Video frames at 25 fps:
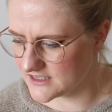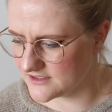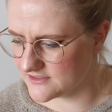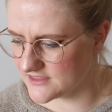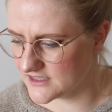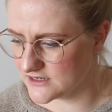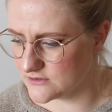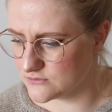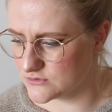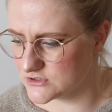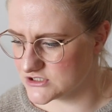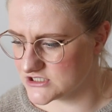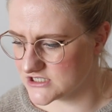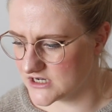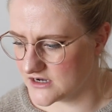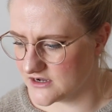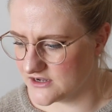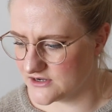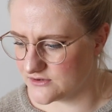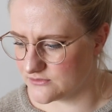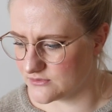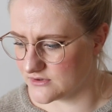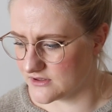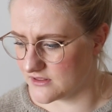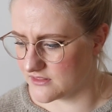that were
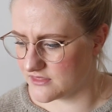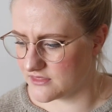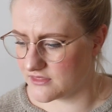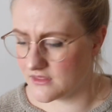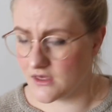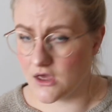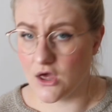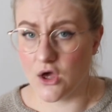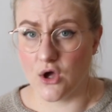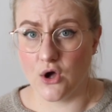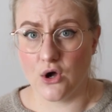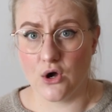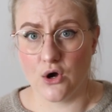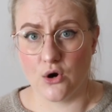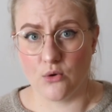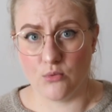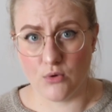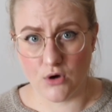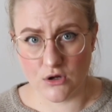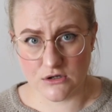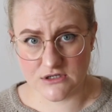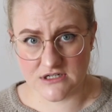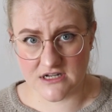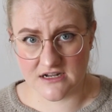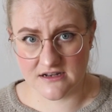dyed with
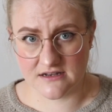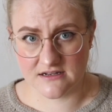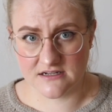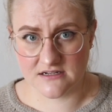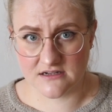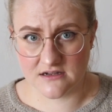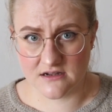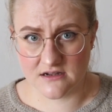walnut